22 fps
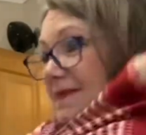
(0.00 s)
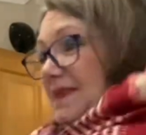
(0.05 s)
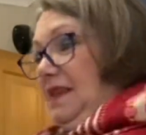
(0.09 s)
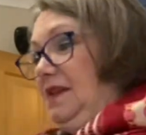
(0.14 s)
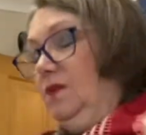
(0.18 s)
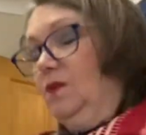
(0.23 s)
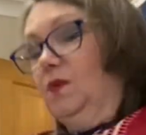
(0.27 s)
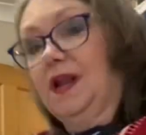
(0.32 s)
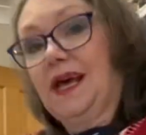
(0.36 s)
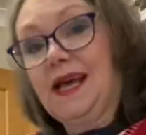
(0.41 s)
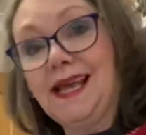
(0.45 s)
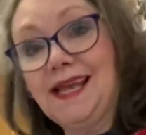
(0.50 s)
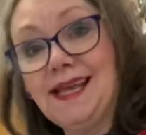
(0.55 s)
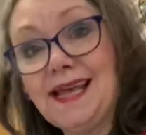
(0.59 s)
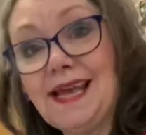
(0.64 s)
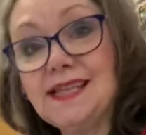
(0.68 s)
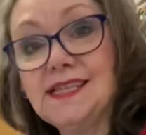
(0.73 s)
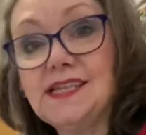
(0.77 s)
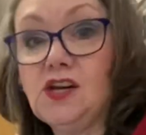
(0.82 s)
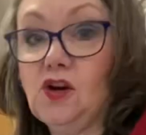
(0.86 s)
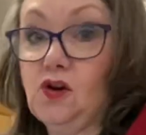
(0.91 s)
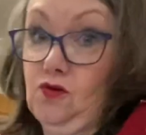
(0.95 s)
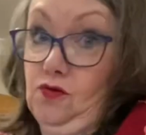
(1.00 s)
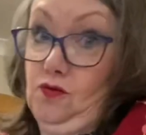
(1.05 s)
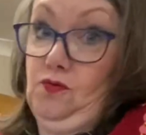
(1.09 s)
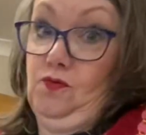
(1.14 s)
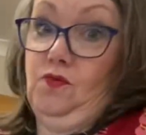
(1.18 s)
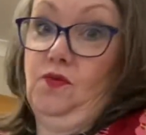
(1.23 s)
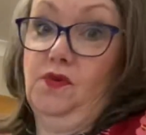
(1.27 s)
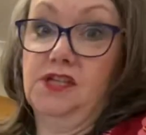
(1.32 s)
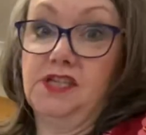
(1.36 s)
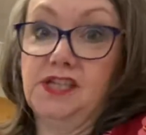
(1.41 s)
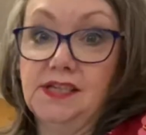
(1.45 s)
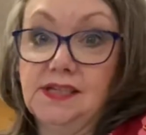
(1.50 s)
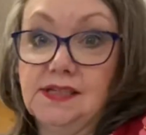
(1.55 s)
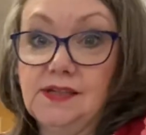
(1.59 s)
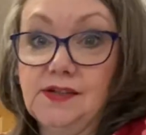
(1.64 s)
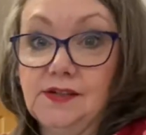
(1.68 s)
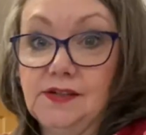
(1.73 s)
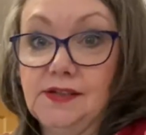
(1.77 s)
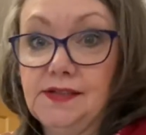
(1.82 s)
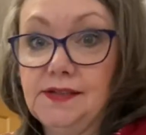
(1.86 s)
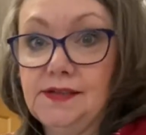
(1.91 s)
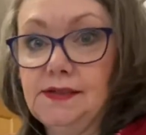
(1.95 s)
Well, I can get it on, which is
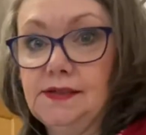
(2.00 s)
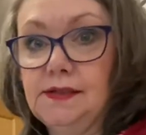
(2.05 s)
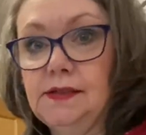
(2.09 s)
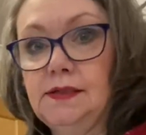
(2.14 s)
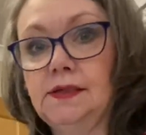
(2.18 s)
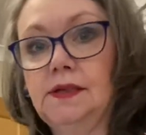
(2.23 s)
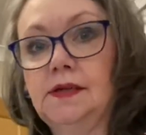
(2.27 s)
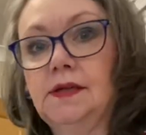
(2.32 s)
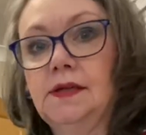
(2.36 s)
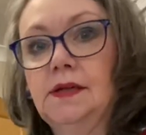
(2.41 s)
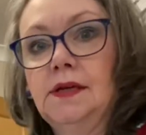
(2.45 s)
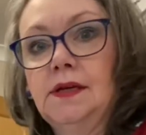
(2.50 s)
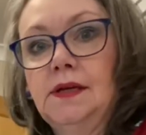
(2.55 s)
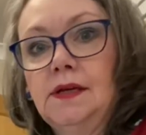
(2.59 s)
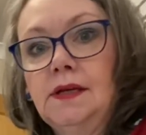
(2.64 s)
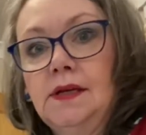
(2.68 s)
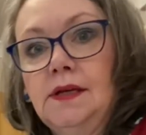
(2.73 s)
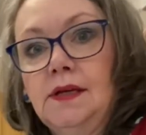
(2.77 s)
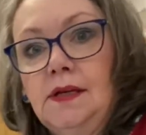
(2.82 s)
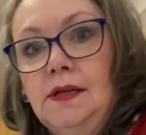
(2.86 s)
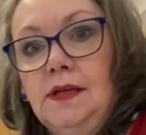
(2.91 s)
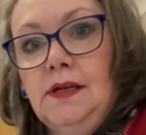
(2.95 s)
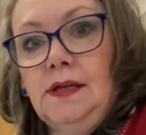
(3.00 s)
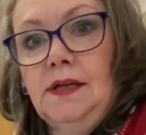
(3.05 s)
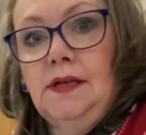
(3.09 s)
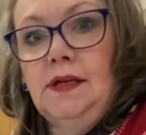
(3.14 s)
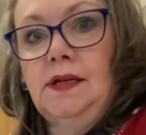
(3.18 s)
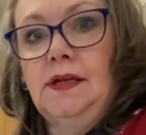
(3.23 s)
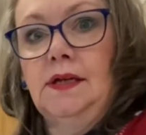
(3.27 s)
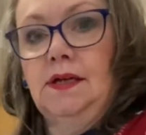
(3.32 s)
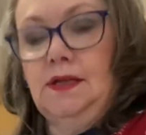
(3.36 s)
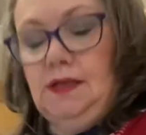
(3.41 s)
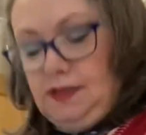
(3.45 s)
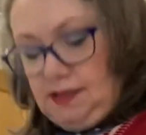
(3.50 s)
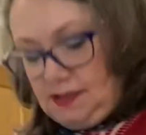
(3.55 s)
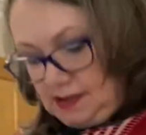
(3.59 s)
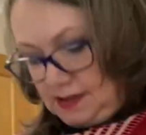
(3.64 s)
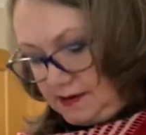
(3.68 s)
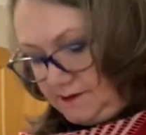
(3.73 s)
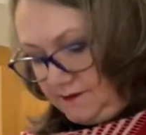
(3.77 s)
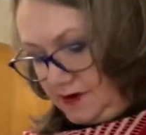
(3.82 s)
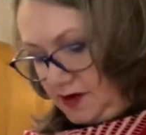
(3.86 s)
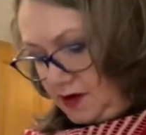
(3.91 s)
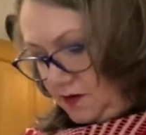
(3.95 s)
good. I
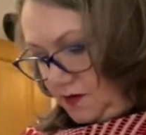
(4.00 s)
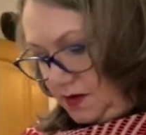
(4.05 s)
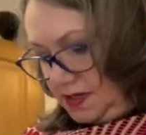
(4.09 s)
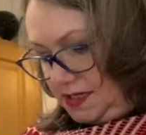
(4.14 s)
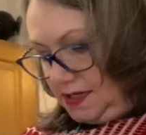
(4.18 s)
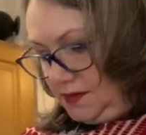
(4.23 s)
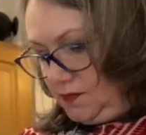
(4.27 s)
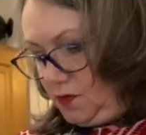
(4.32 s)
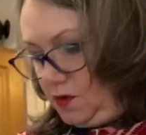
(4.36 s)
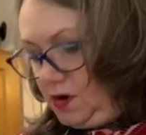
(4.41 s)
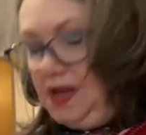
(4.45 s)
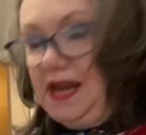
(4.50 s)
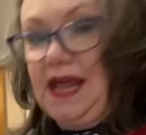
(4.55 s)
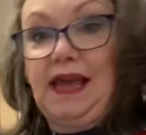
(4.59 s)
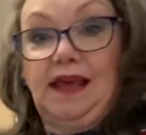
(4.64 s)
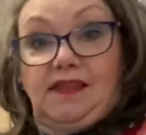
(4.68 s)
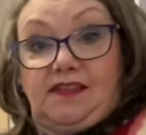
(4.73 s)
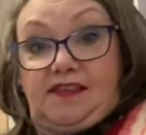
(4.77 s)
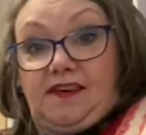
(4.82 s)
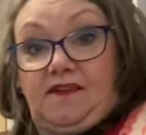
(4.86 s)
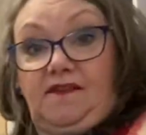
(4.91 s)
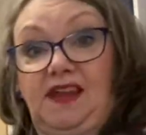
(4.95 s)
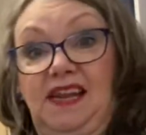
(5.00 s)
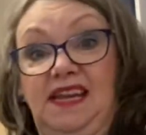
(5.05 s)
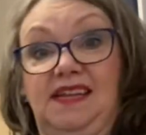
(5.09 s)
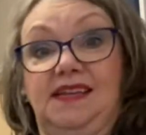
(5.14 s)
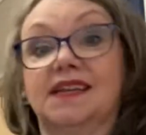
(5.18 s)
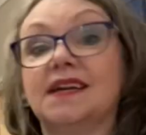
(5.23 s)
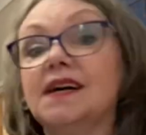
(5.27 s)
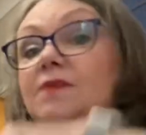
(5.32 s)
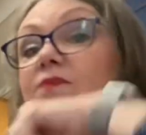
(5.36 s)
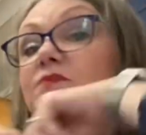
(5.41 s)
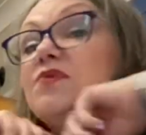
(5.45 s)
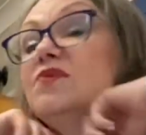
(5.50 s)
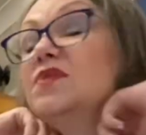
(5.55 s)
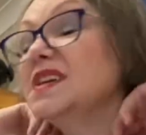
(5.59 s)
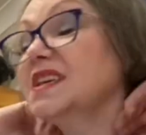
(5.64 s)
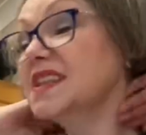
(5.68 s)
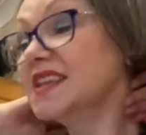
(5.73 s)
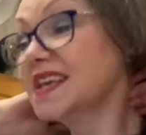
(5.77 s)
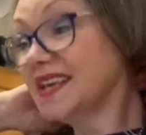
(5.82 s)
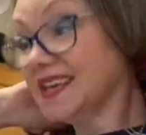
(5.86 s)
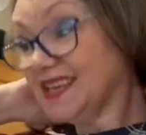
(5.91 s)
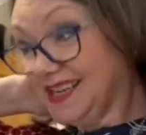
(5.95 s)
have no idea what length I've ended up with.
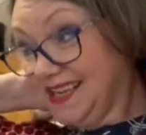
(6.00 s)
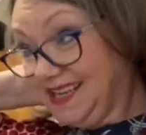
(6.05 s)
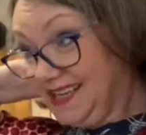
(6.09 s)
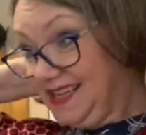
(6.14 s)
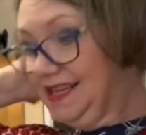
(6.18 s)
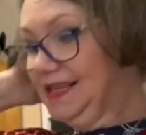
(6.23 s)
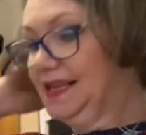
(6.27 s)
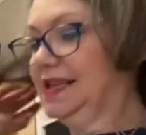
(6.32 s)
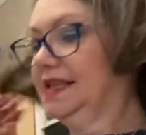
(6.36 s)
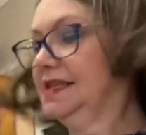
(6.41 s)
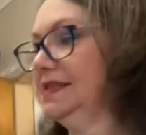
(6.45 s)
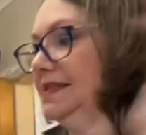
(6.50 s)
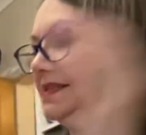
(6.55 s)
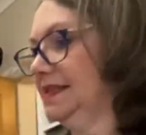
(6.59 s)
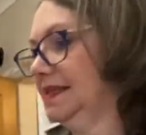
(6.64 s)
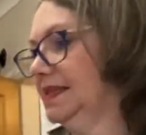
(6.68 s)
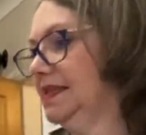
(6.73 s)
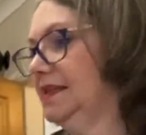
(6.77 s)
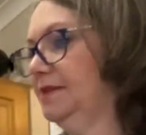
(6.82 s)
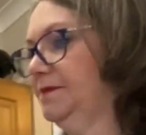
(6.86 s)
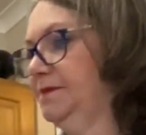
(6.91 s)
Let's see.